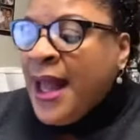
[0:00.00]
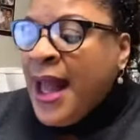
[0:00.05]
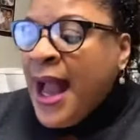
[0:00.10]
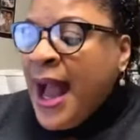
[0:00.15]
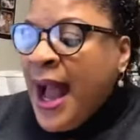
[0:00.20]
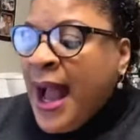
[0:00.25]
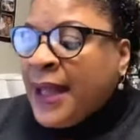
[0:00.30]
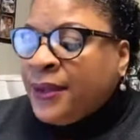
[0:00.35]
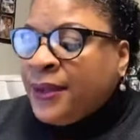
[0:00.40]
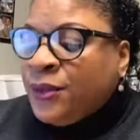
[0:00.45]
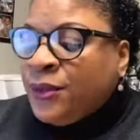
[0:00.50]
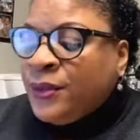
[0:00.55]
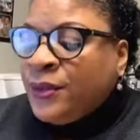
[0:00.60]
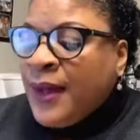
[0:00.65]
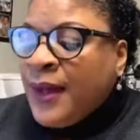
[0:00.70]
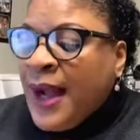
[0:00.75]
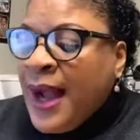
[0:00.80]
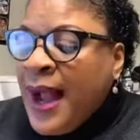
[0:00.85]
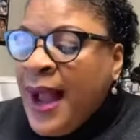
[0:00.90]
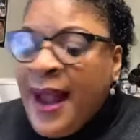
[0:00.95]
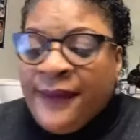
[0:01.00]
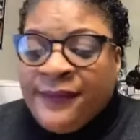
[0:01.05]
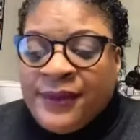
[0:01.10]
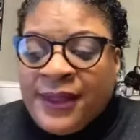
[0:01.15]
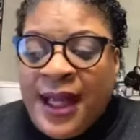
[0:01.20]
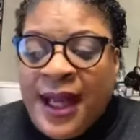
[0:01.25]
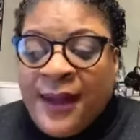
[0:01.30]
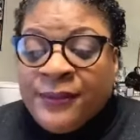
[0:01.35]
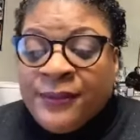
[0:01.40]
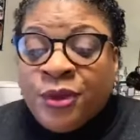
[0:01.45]
I don't have
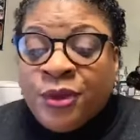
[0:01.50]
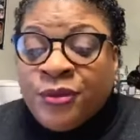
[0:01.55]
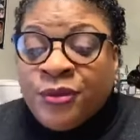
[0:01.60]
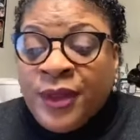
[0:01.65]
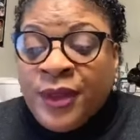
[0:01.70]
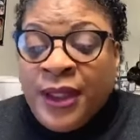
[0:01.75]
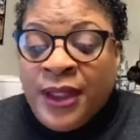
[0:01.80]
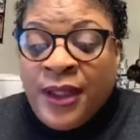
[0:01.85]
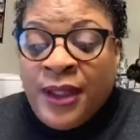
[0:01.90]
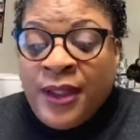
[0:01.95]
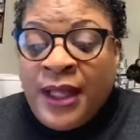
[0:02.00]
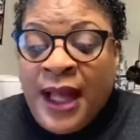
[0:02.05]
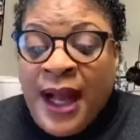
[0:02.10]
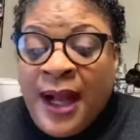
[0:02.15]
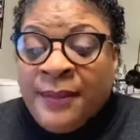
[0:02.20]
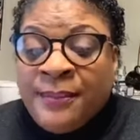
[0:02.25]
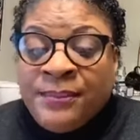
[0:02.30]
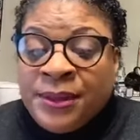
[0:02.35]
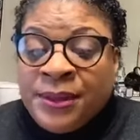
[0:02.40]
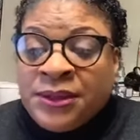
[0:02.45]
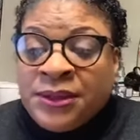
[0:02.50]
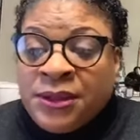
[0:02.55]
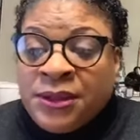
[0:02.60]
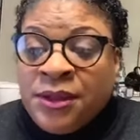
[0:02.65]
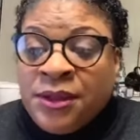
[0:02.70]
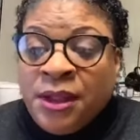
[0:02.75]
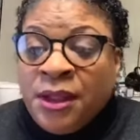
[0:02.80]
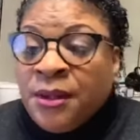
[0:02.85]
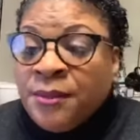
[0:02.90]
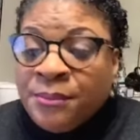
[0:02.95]
time to read. I'm busy
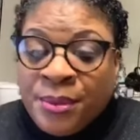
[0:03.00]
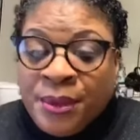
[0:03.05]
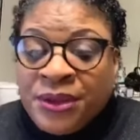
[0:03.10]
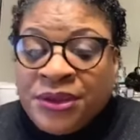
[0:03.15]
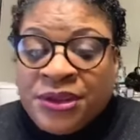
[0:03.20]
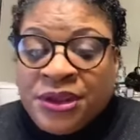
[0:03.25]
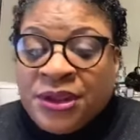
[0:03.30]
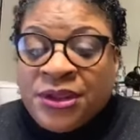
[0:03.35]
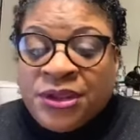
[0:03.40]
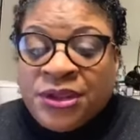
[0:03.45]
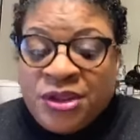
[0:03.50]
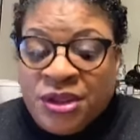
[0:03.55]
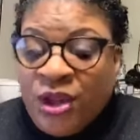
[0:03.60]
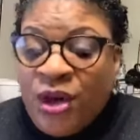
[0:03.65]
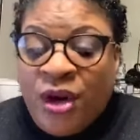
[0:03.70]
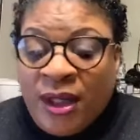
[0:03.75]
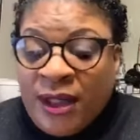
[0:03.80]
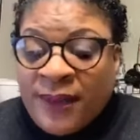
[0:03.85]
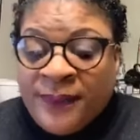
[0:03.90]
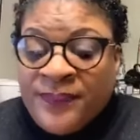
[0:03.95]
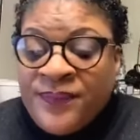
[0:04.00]
preaching and talking.